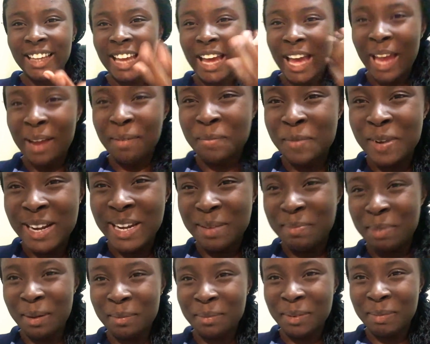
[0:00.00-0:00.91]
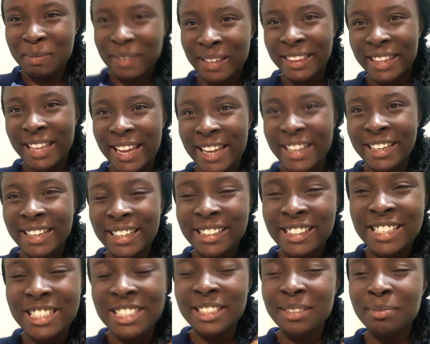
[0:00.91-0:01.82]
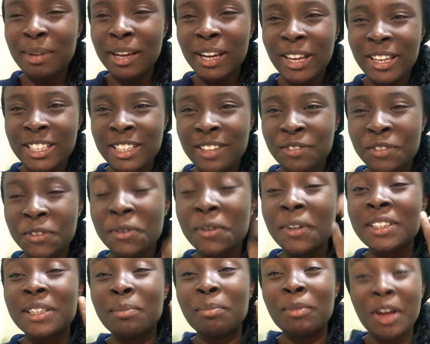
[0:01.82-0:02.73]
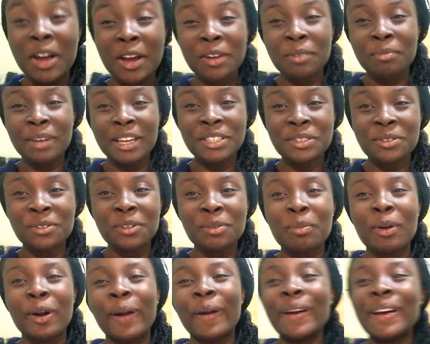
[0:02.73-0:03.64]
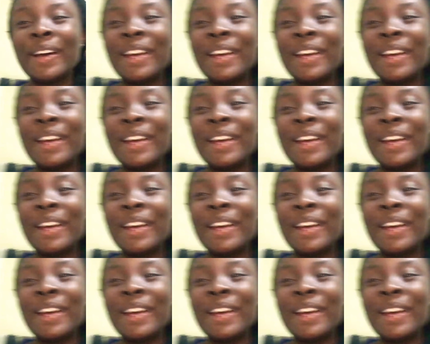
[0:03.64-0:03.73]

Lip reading: I'm really pumped about that. This is my last day of school because I'm not gonna be at school tomorrow.